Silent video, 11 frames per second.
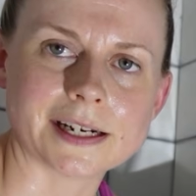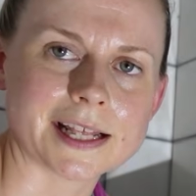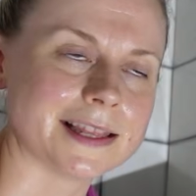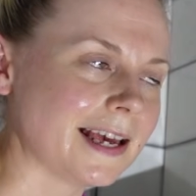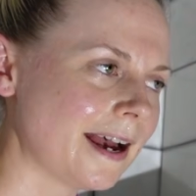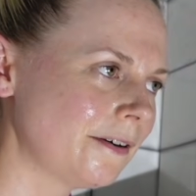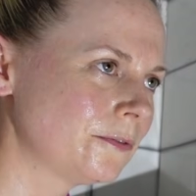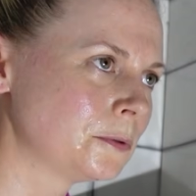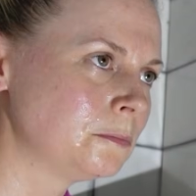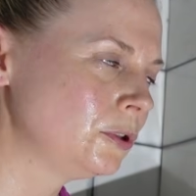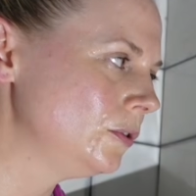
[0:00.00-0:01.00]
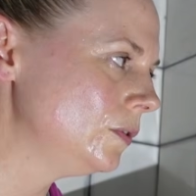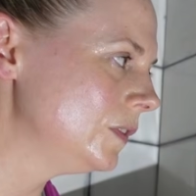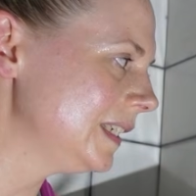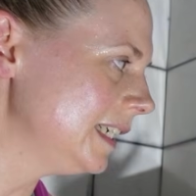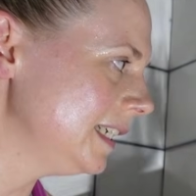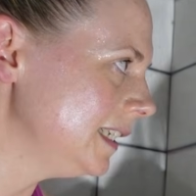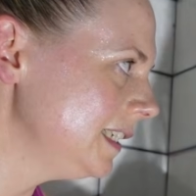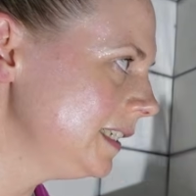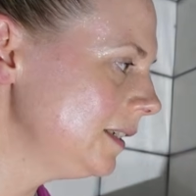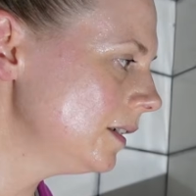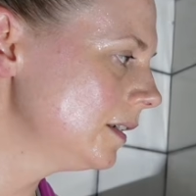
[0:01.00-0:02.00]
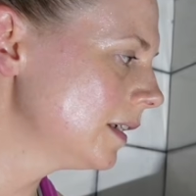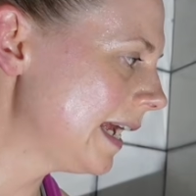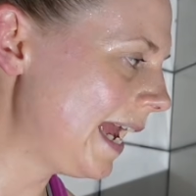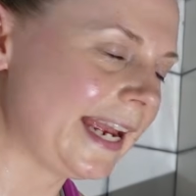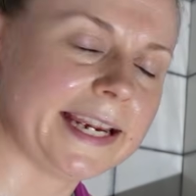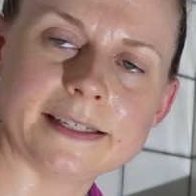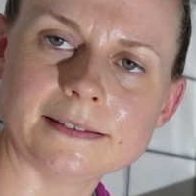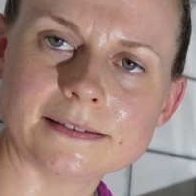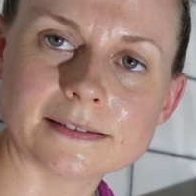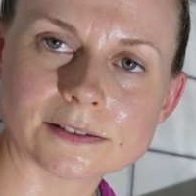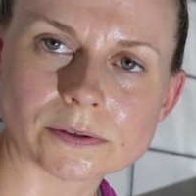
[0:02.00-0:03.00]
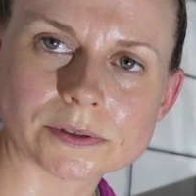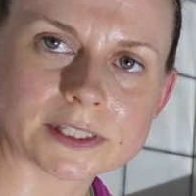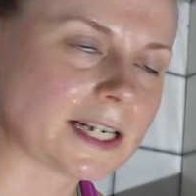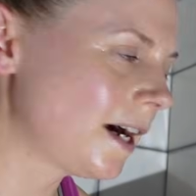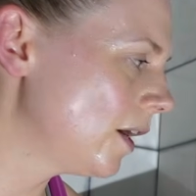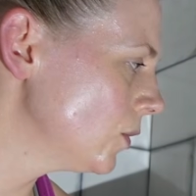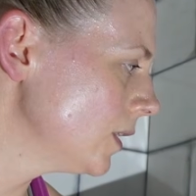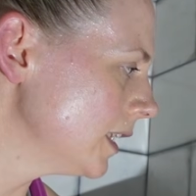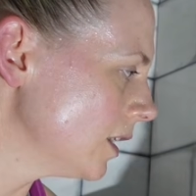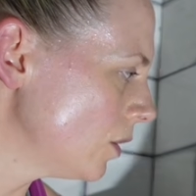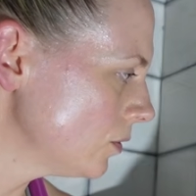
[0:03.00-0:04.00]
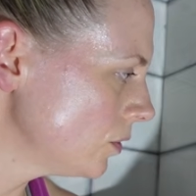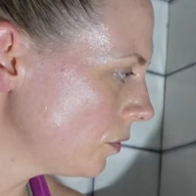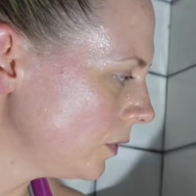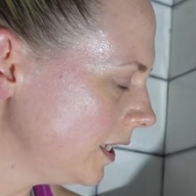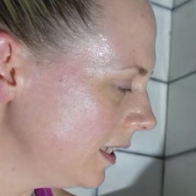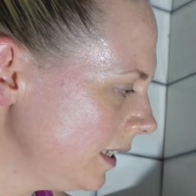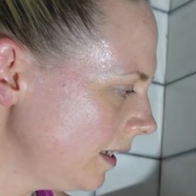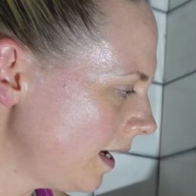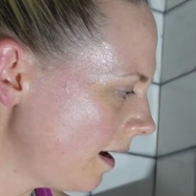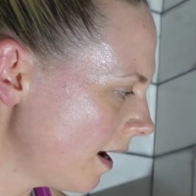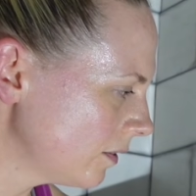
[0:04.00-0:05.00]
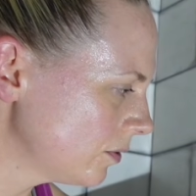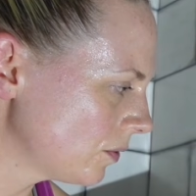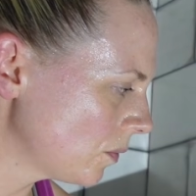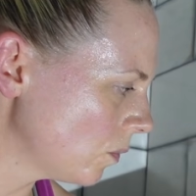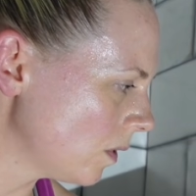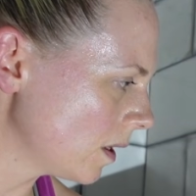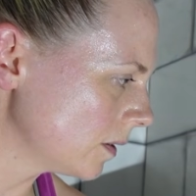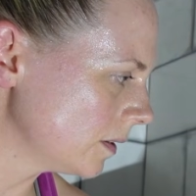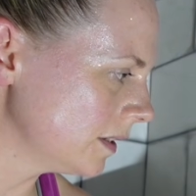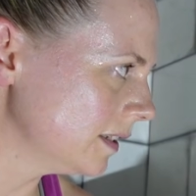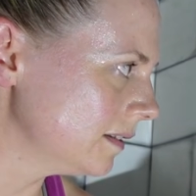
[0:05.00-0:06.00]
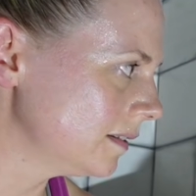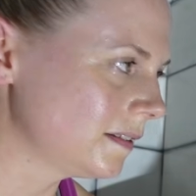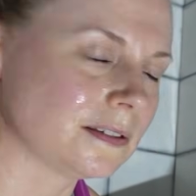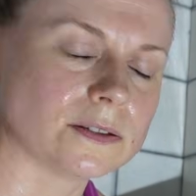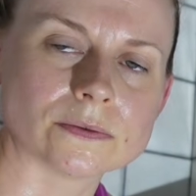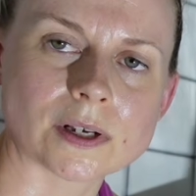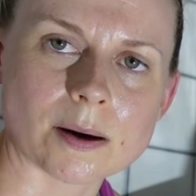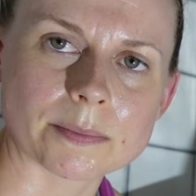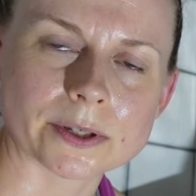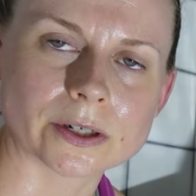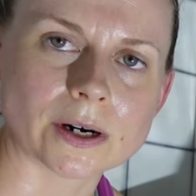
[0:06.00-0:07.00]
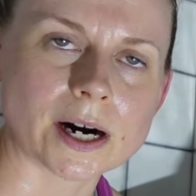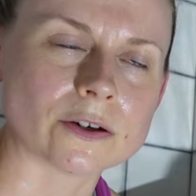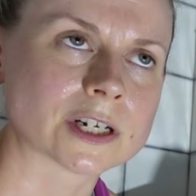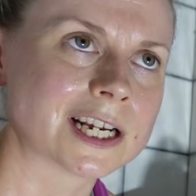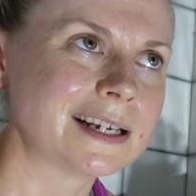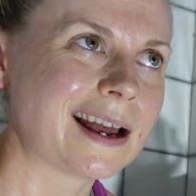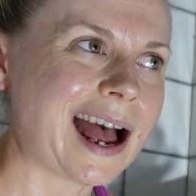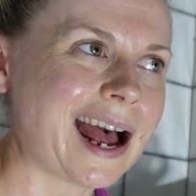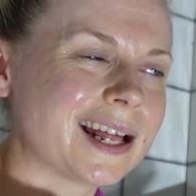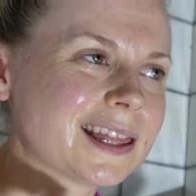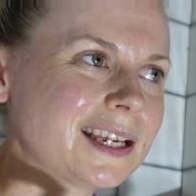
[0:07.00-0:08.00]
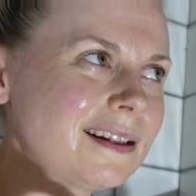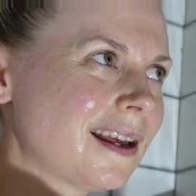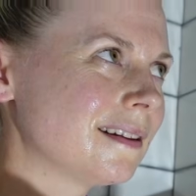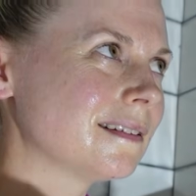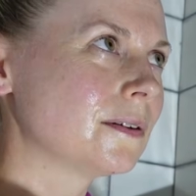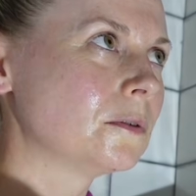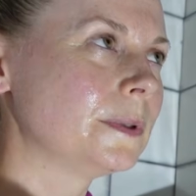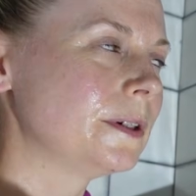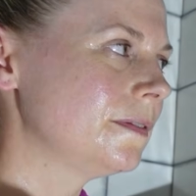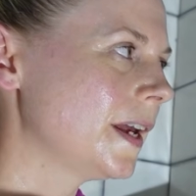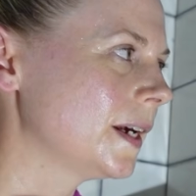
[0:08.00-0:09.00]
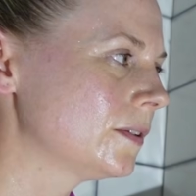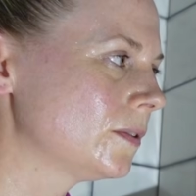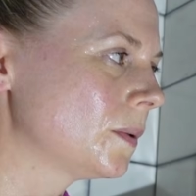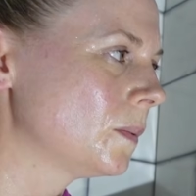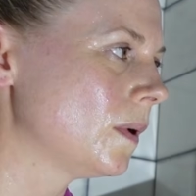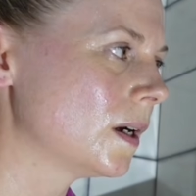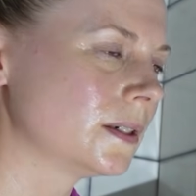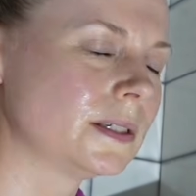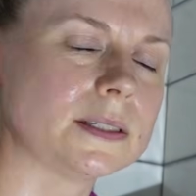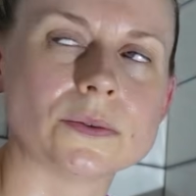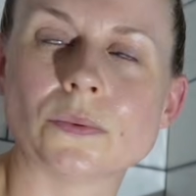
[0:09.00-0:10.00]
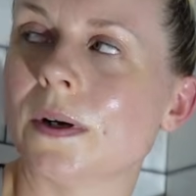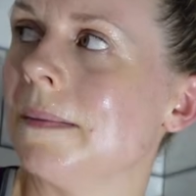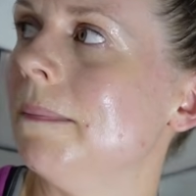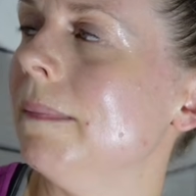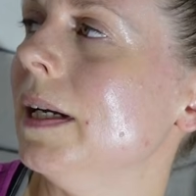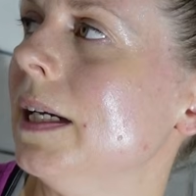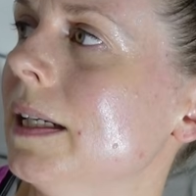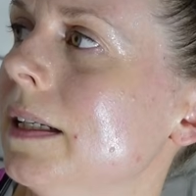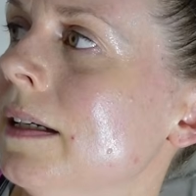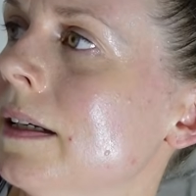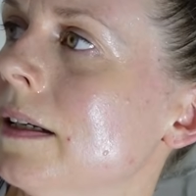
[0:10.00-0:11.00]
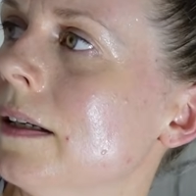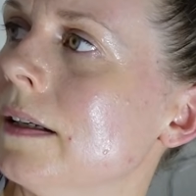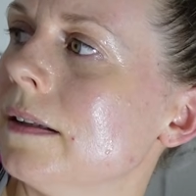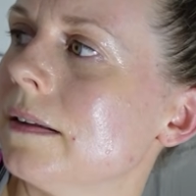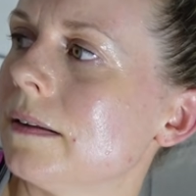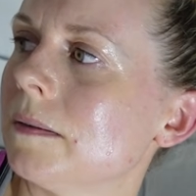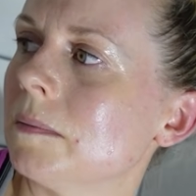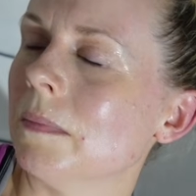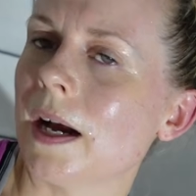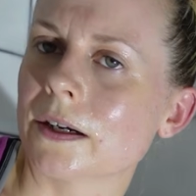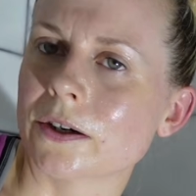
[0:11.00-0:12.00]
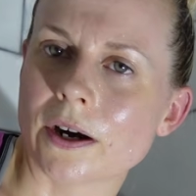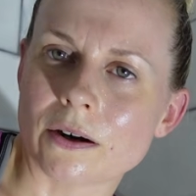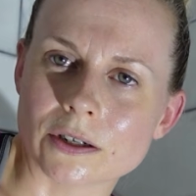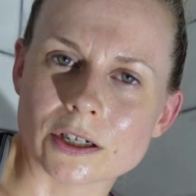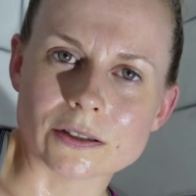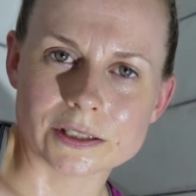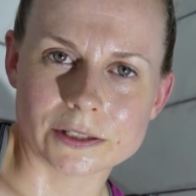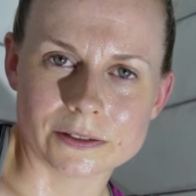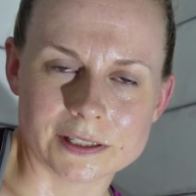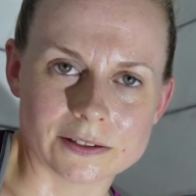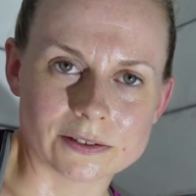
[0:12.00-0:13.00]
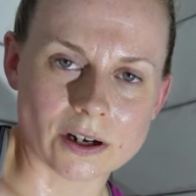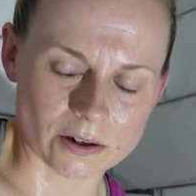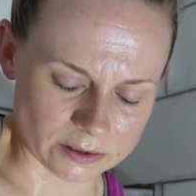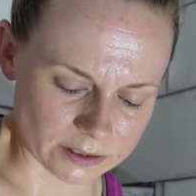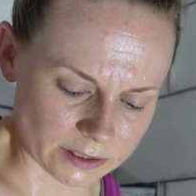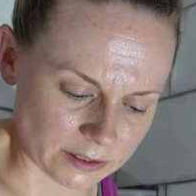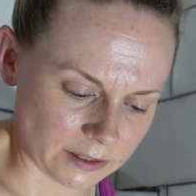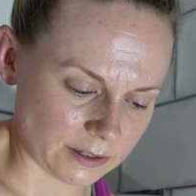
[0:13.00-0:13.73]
And that removes any haze that's on the towel and also any extra water that's sitting on top of the grout. I think that little bit of extra water is what made my grout earlier discolor.